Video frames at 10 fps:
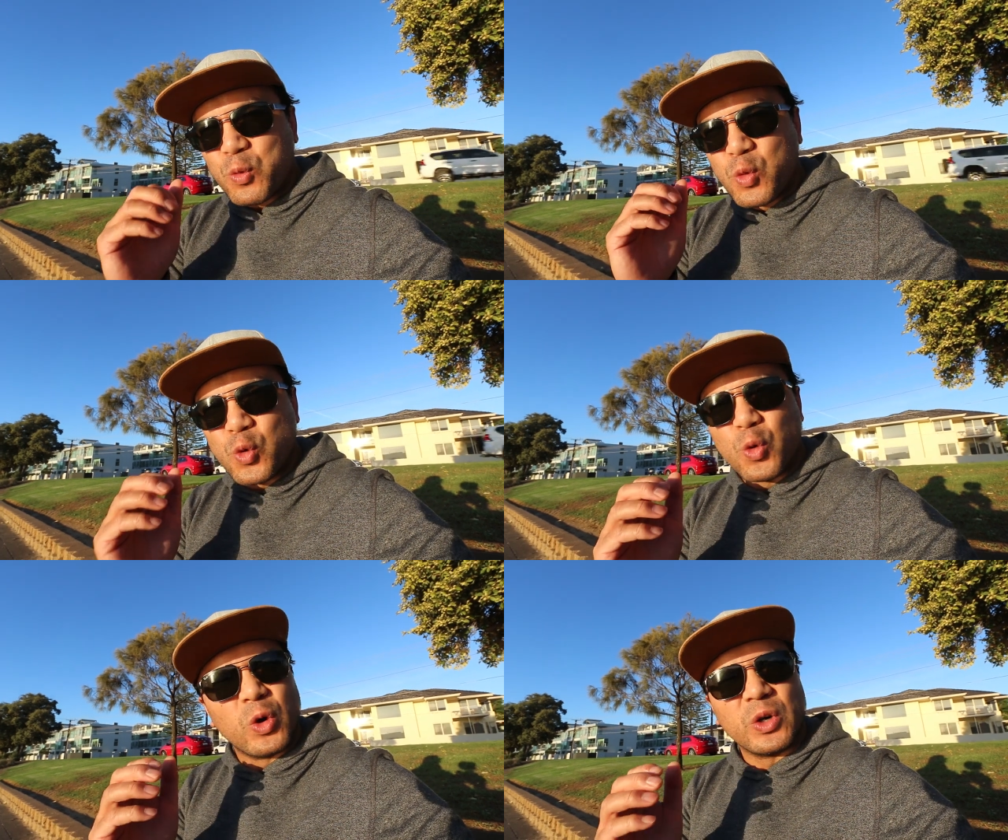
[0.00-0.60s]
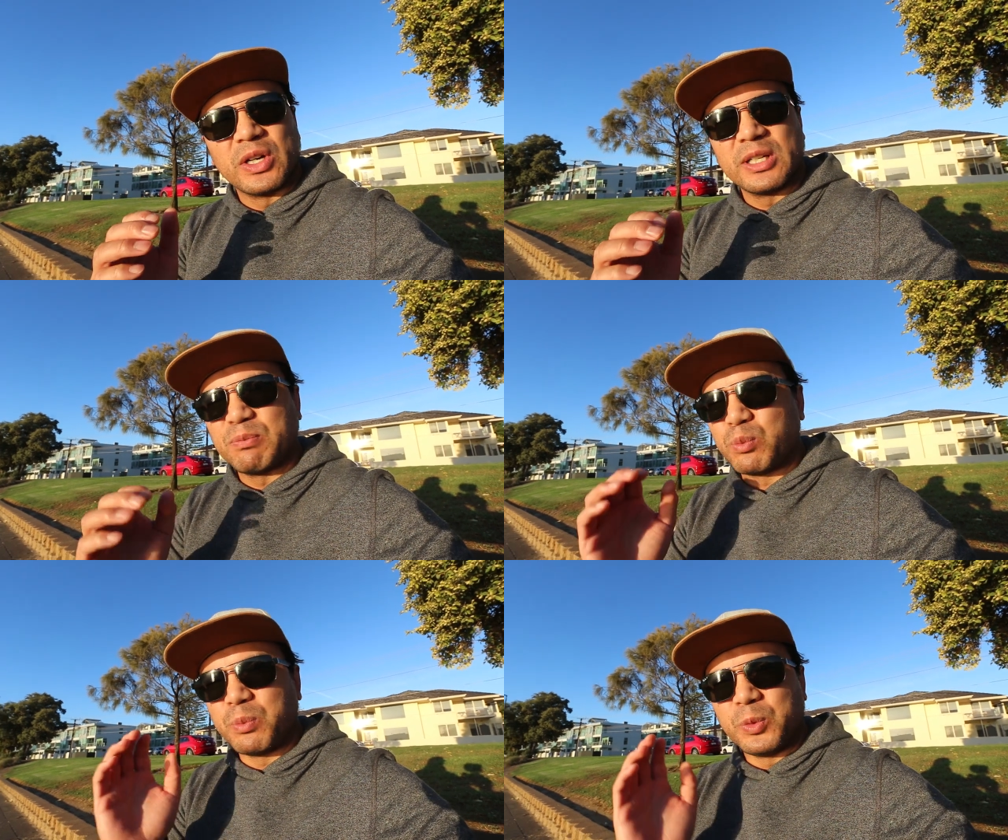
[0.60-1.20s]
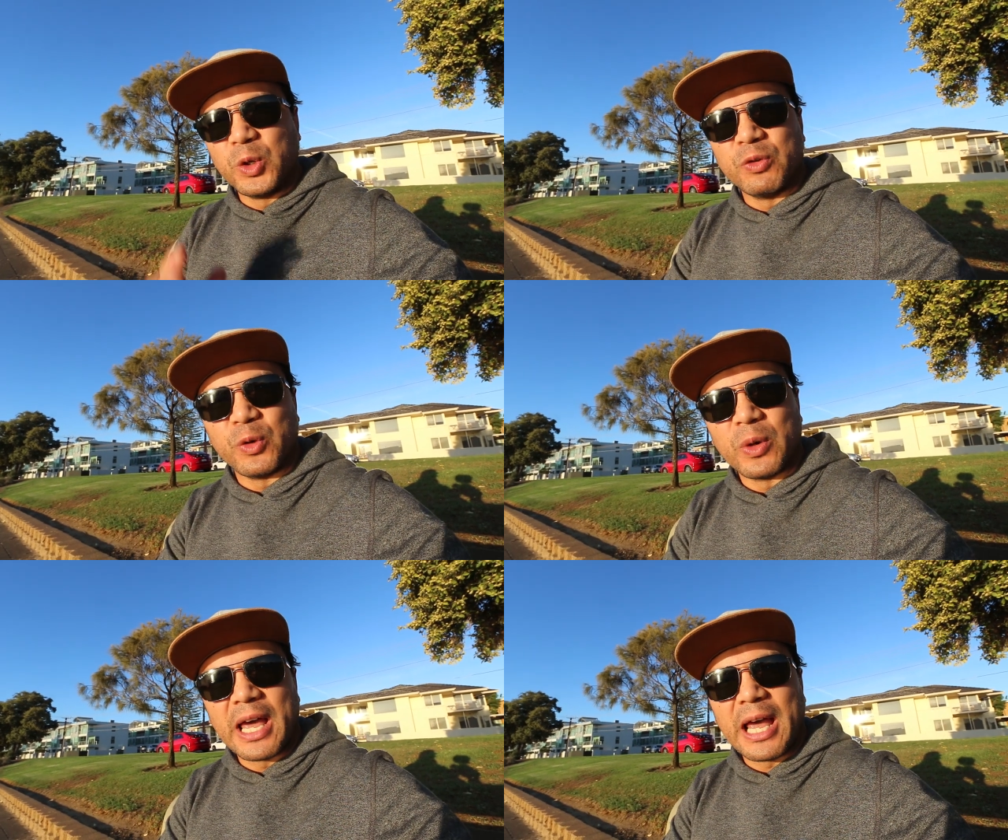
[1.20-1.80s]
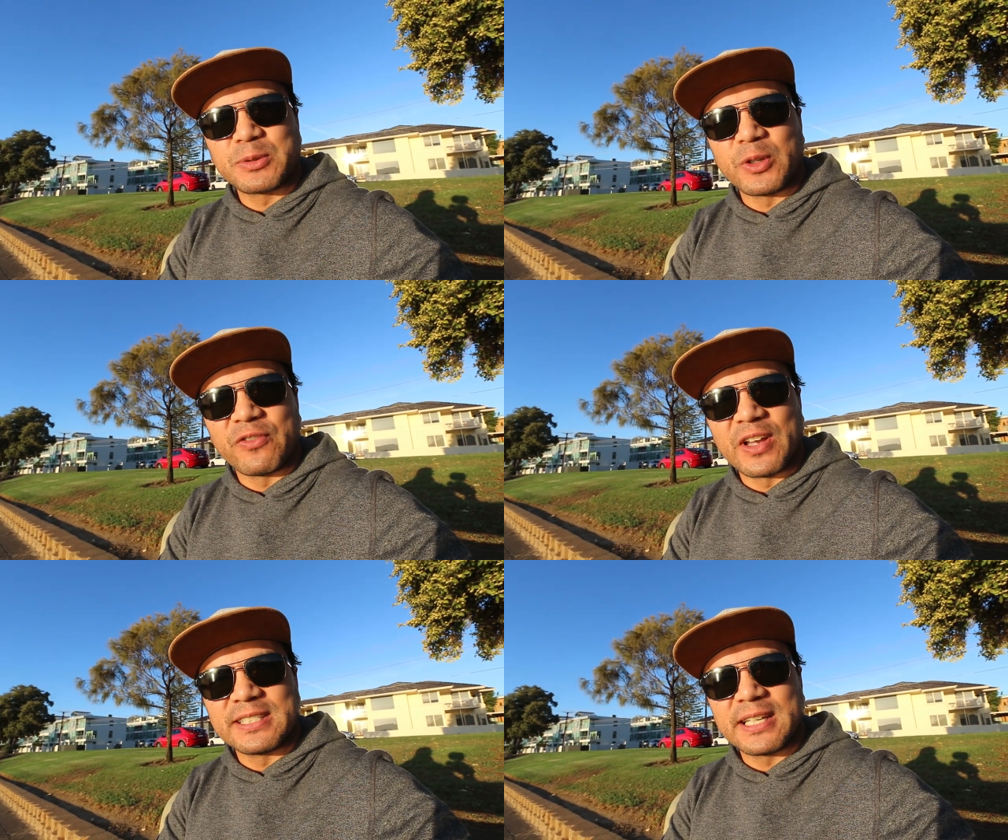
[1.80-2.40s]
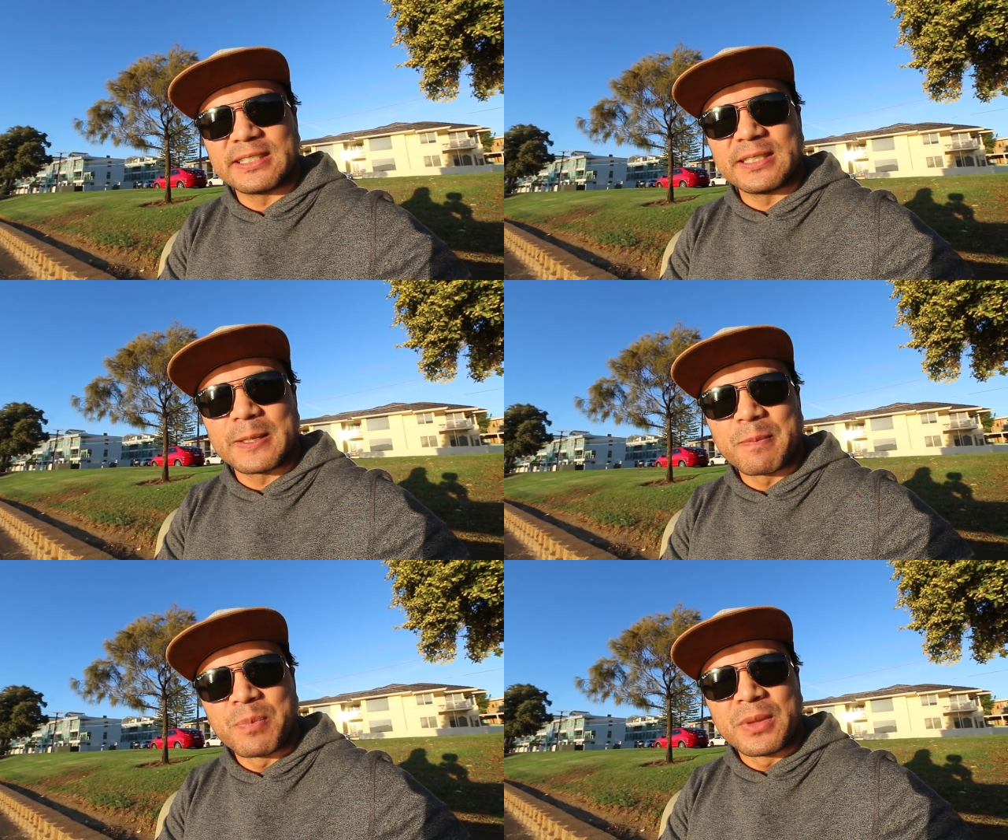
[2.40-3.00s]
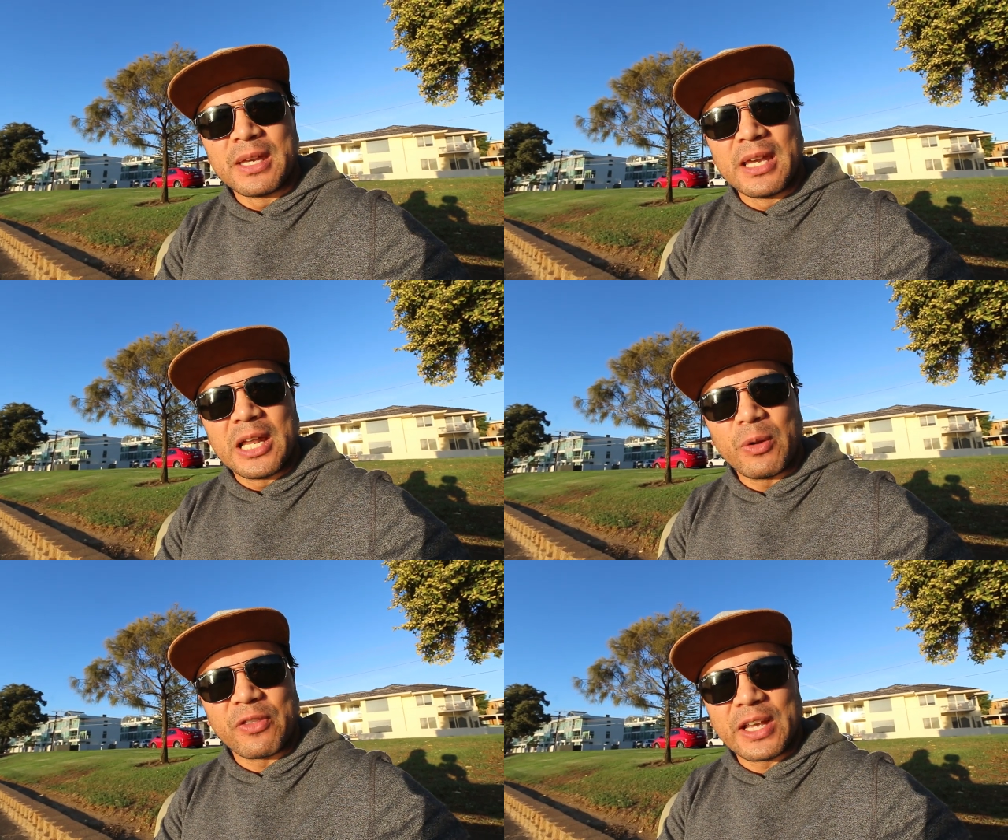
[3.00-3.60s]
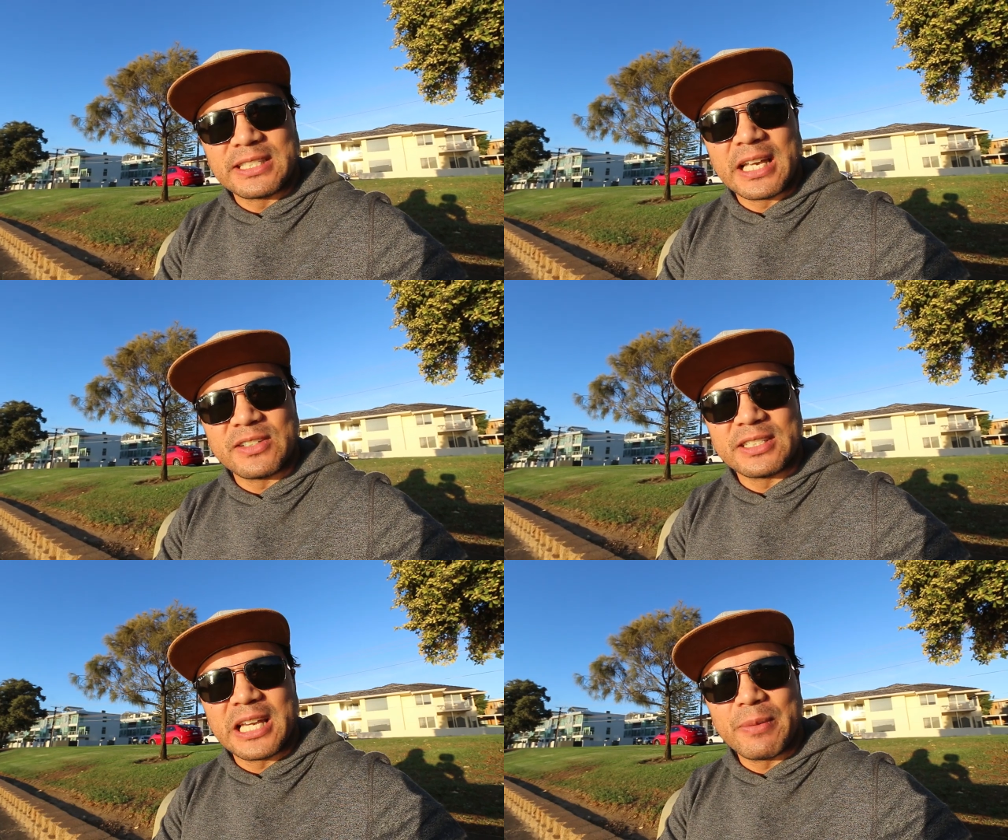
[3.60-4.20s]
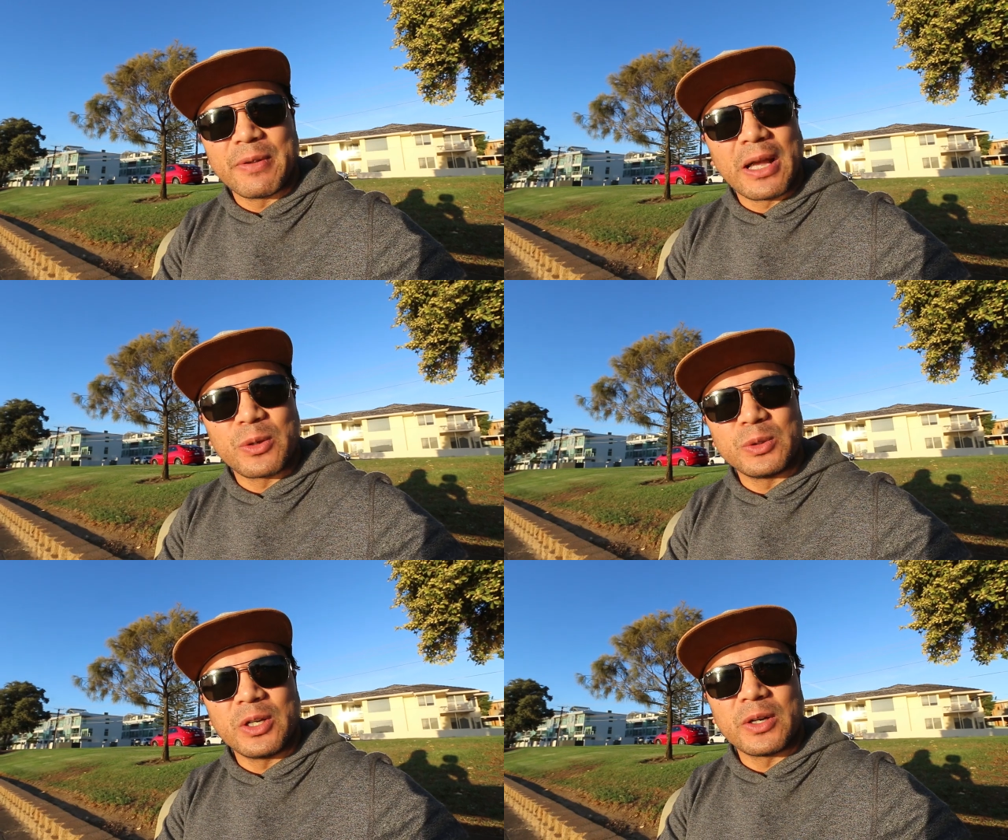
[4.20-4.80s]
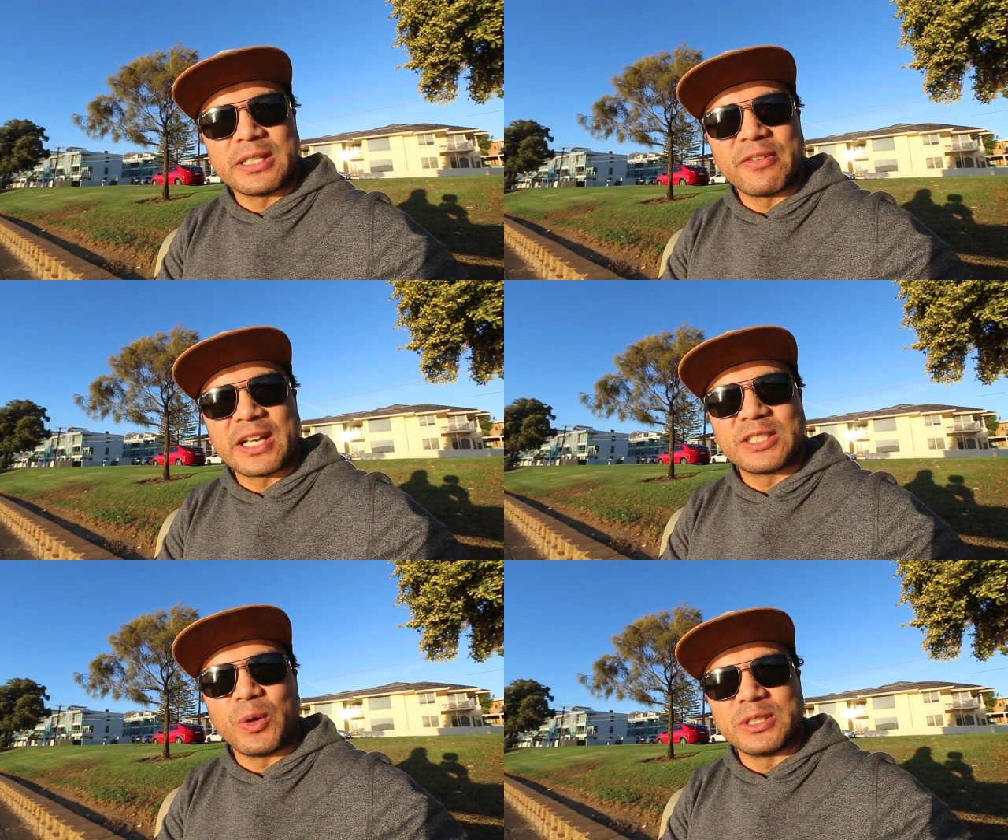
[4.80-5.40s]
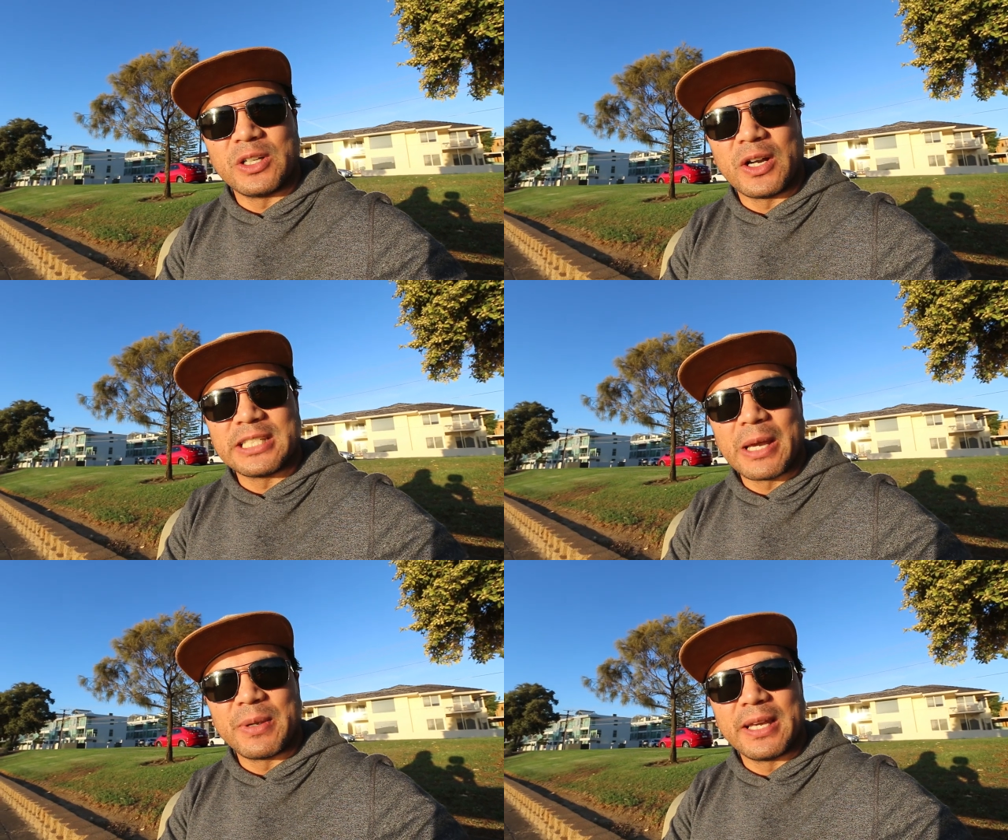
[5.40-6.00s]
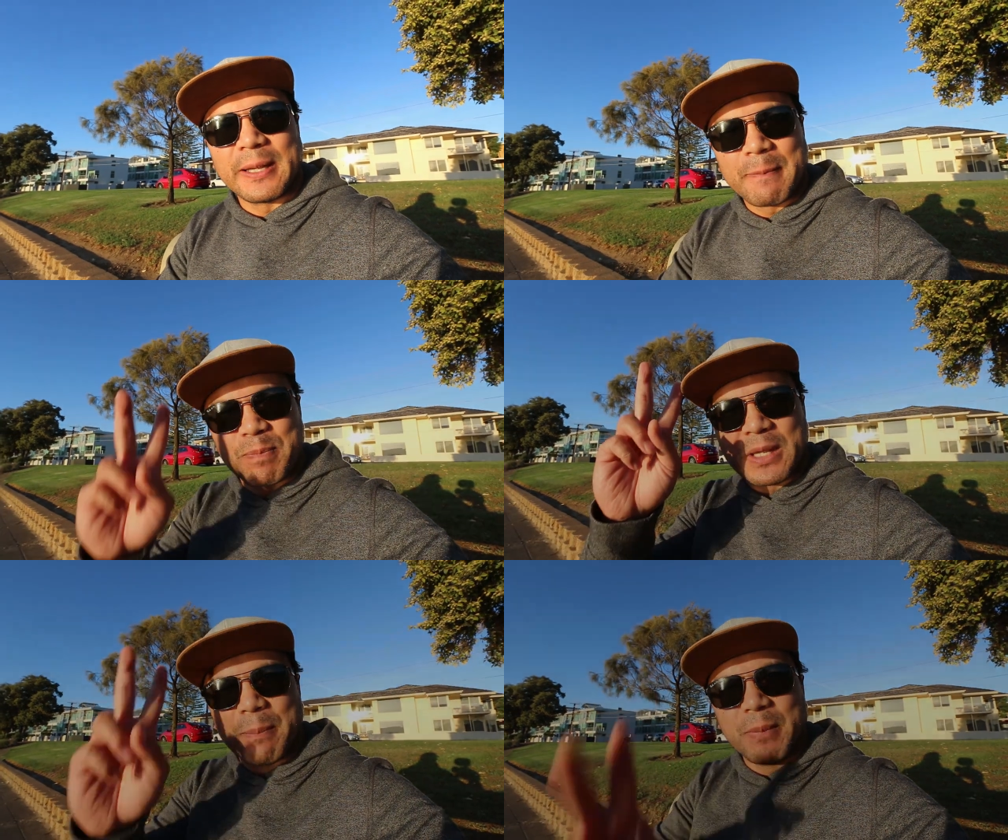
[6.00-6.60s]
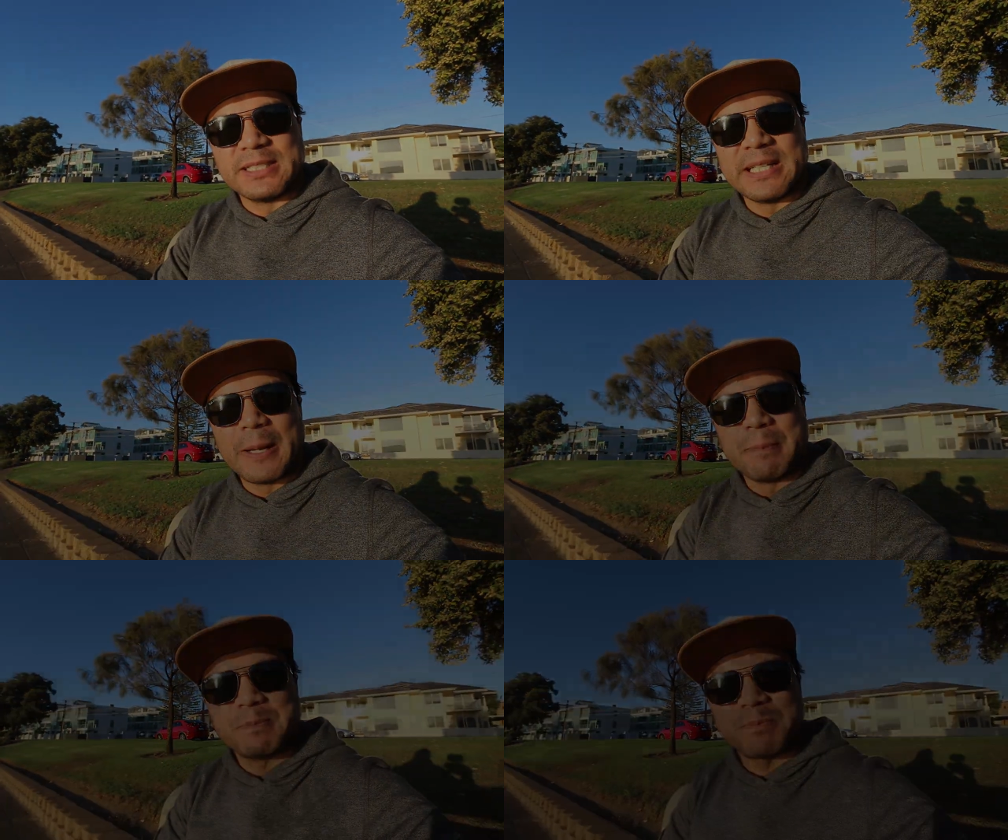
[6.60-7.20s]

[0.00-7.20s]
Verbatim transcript: Ooh, beautiful. Absolutely fantastic. You know, thanks again to the team at Uncle Doc's. Thanks for watching, guys. Happy eating. Munch out.